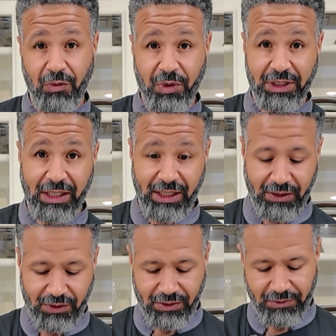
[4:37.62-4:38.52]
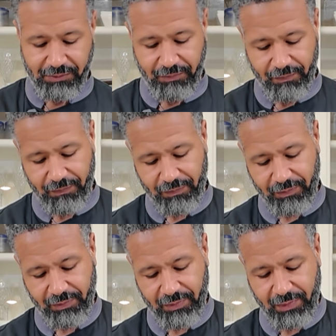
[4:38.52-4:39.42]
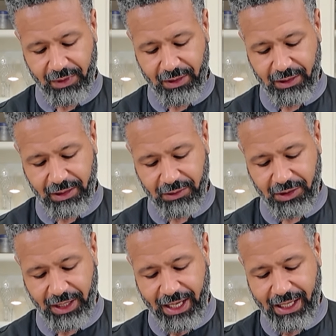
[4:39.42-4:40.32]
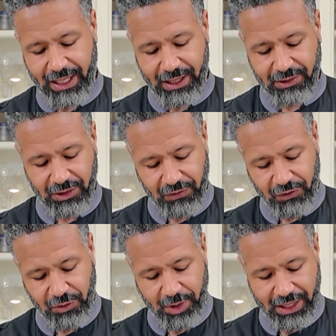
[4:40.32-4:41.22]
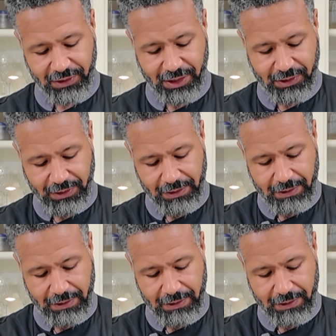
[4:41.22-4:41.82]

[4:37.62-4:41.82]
with the leaves. You're going to add that into the food processor.